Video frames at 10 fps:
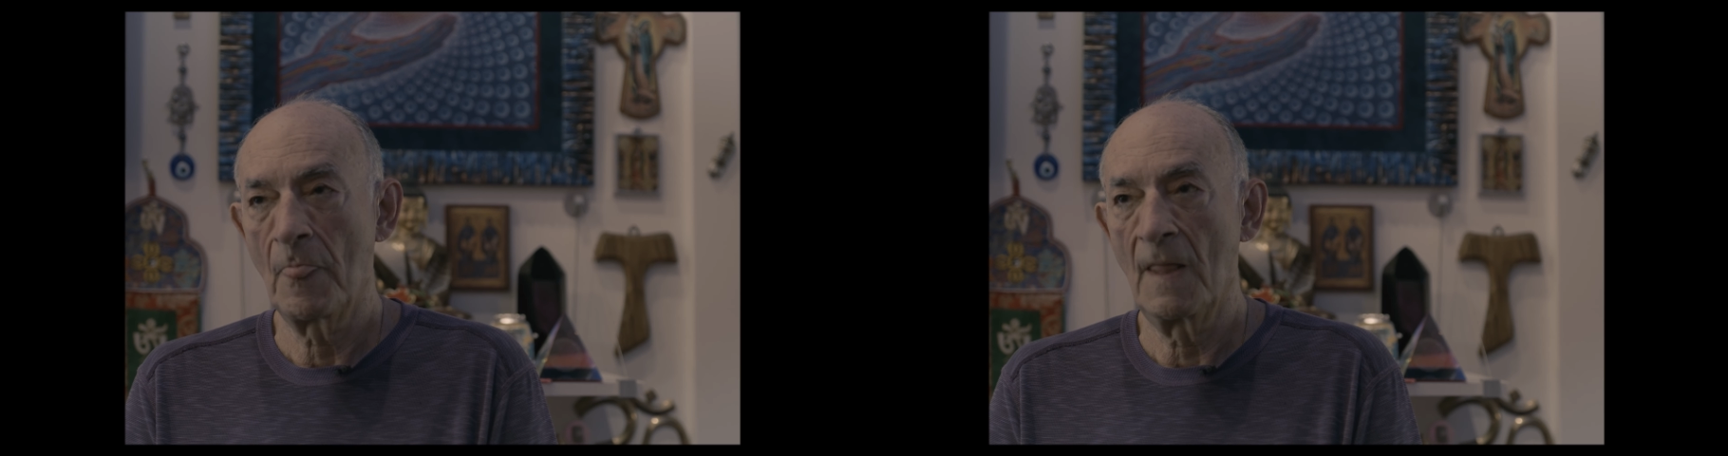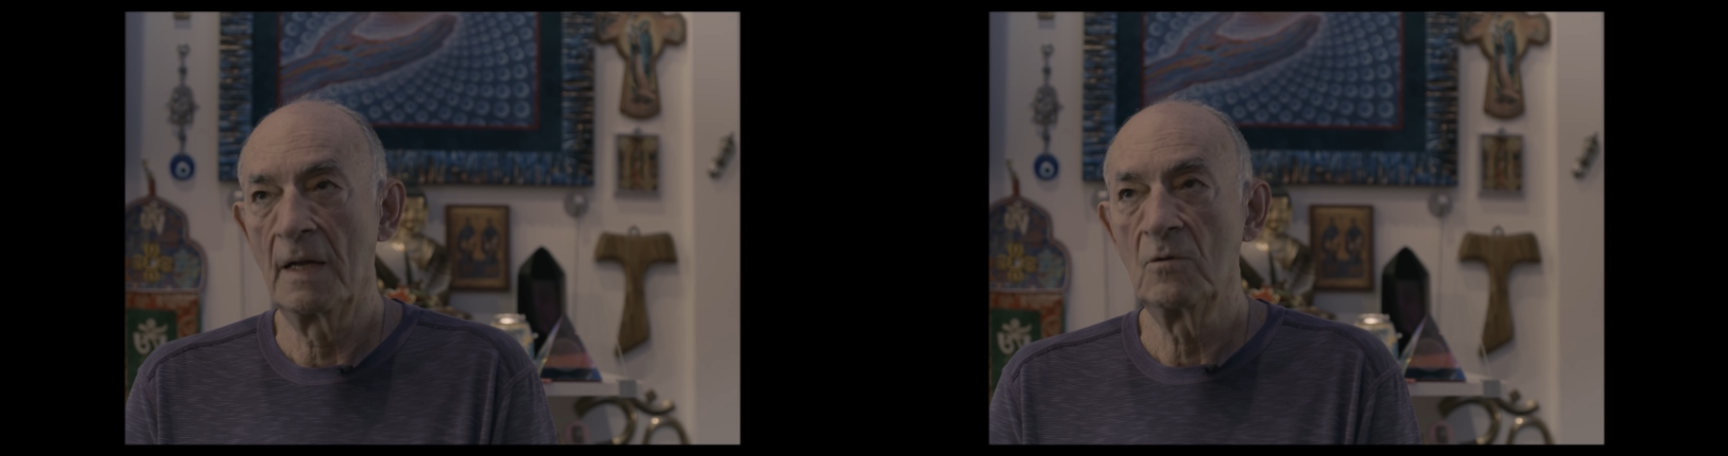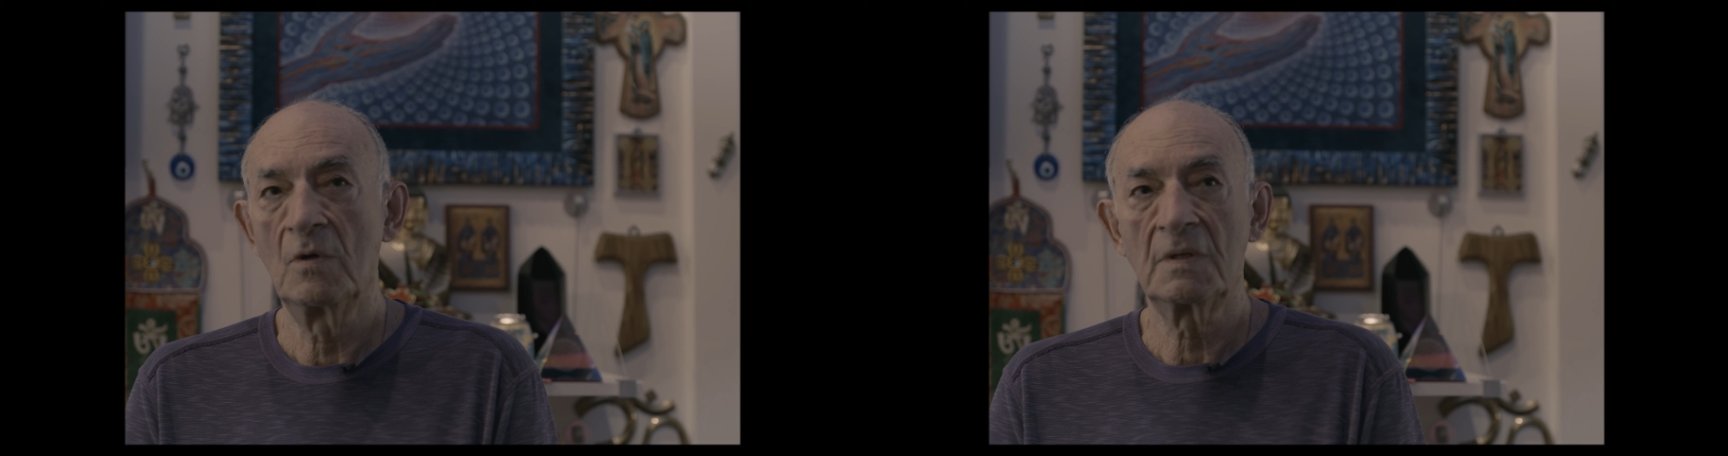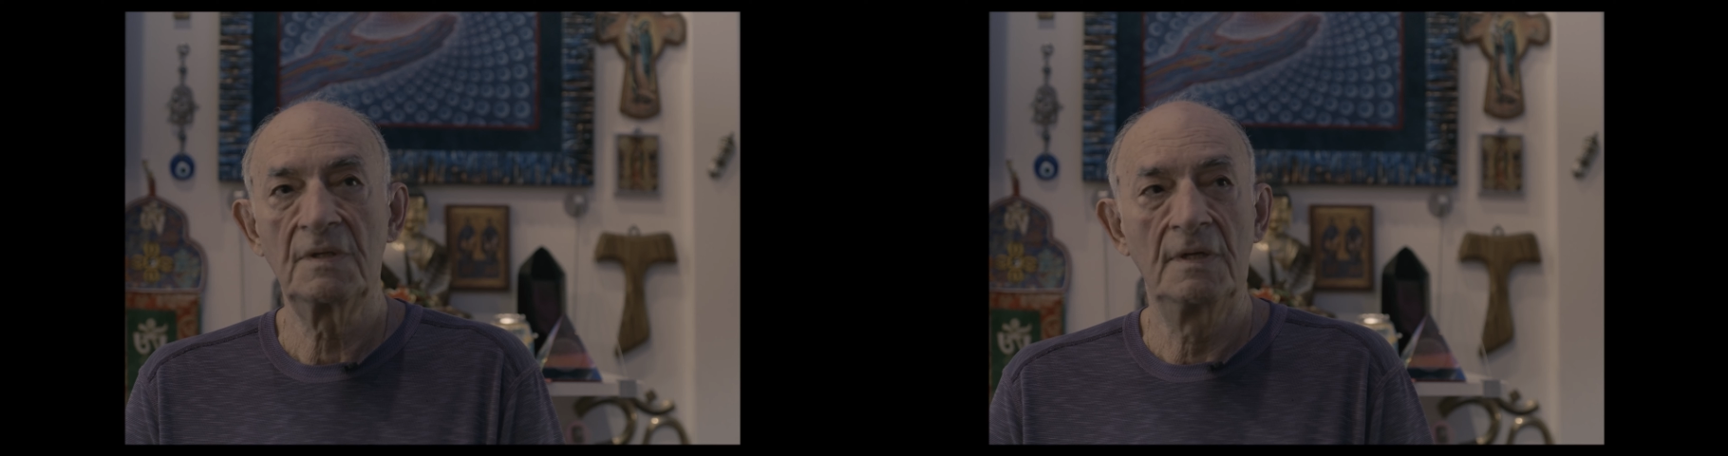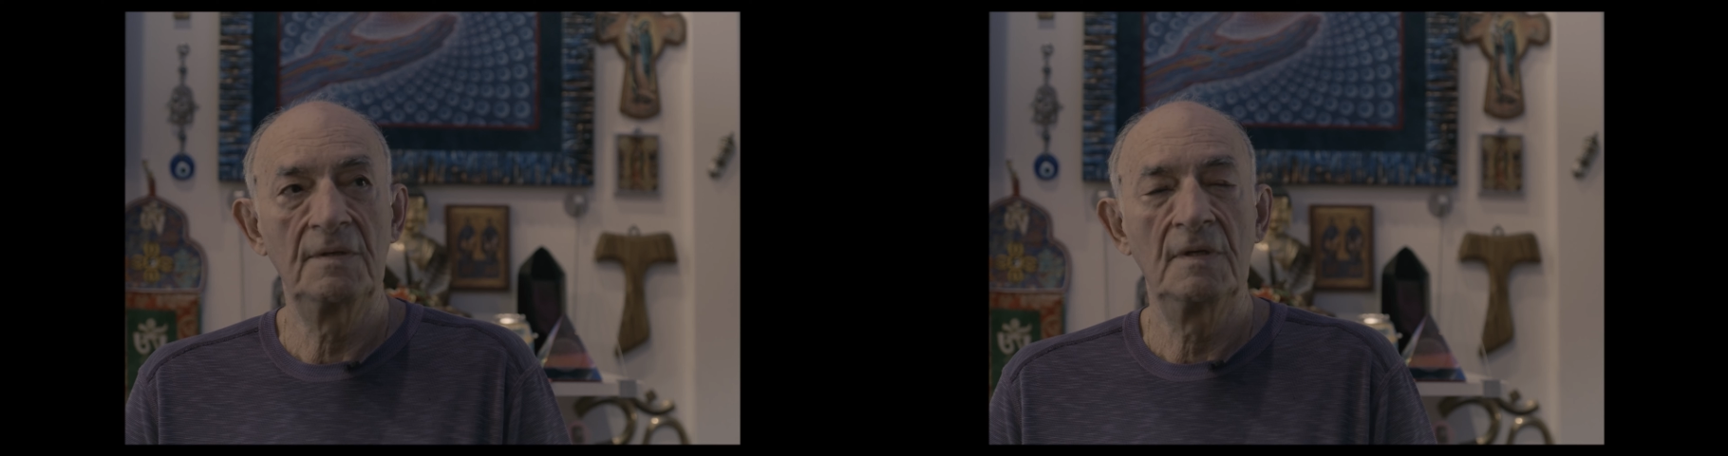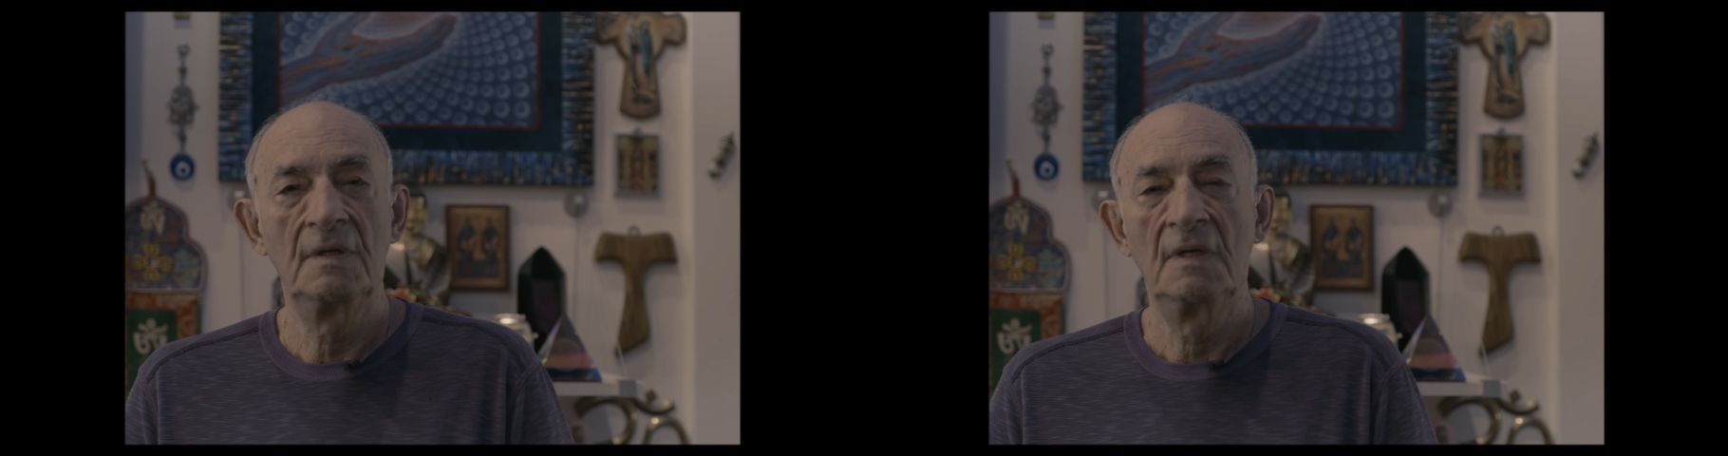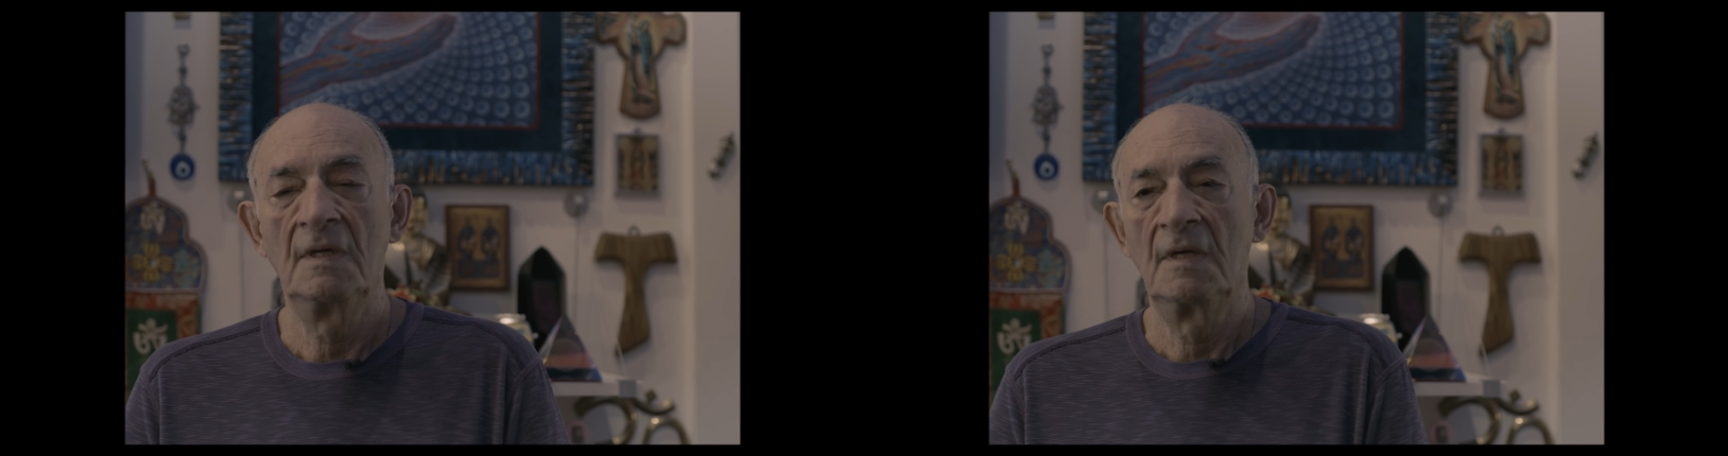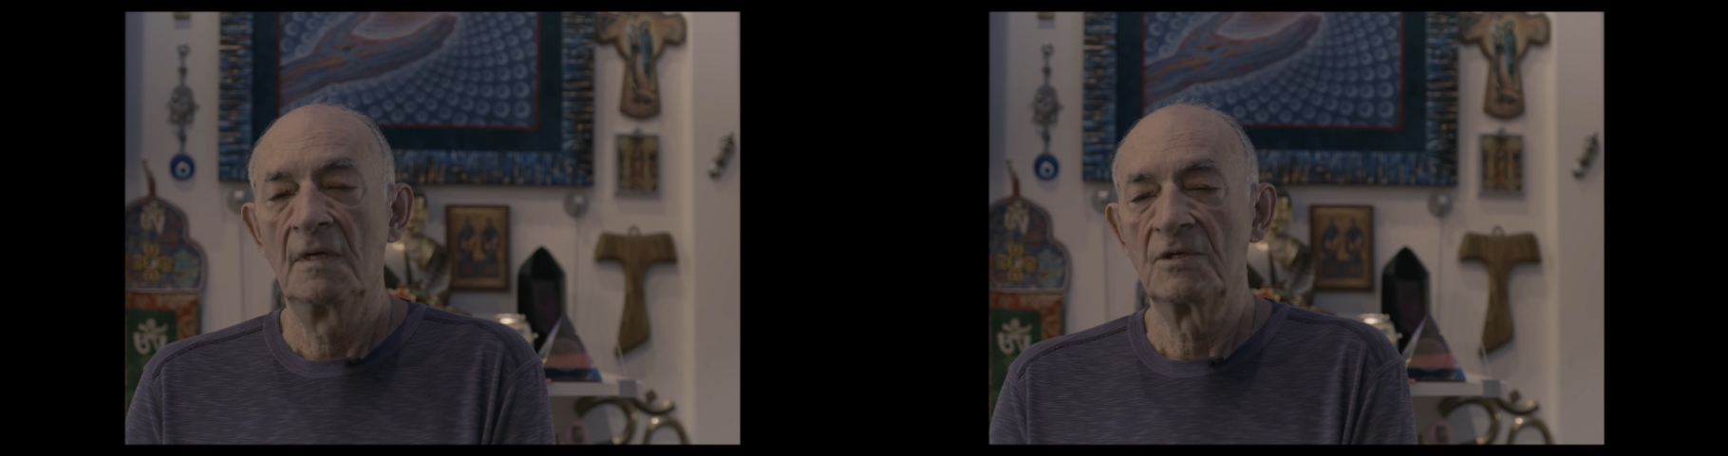I looked at
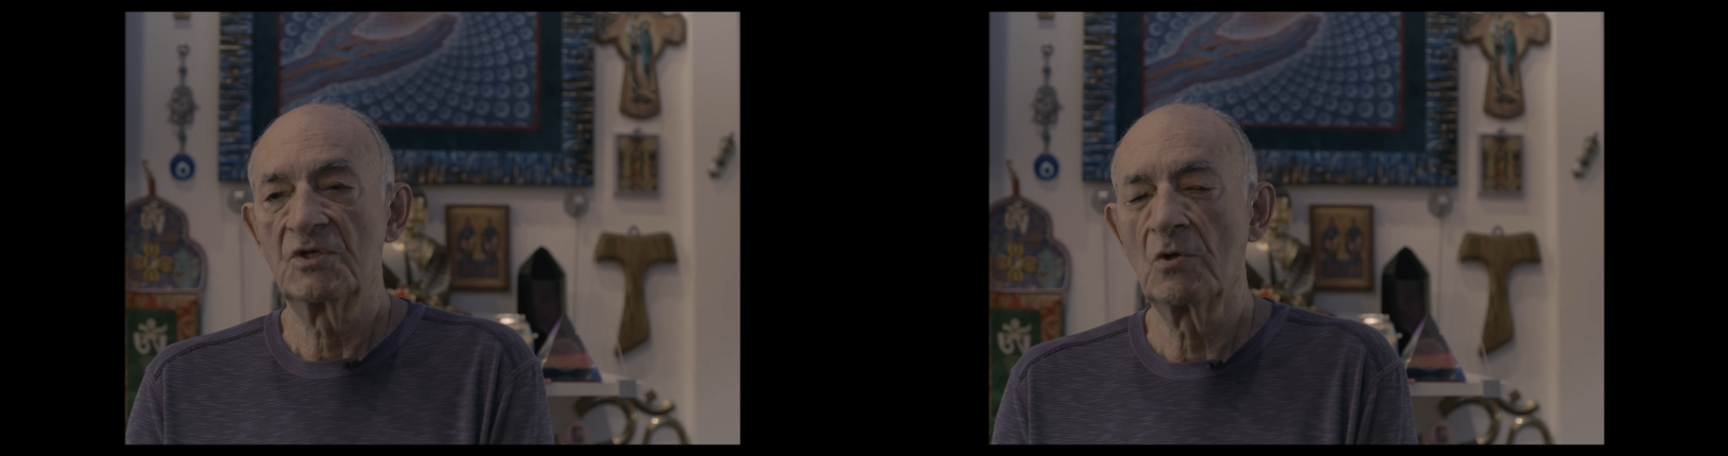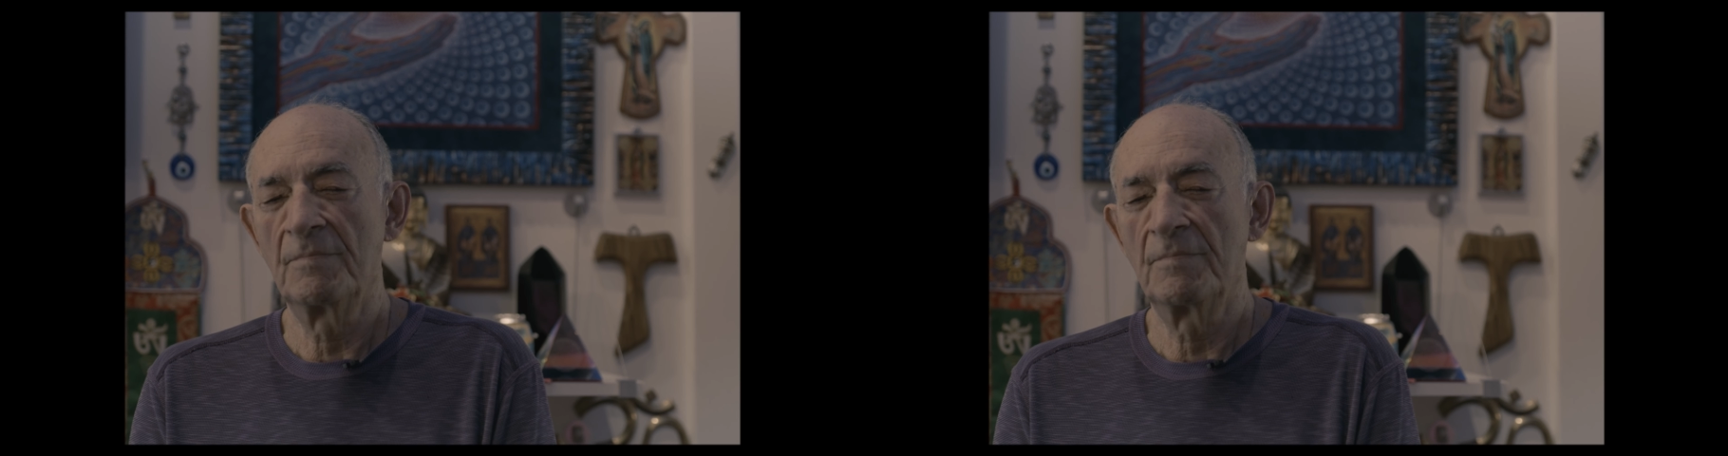so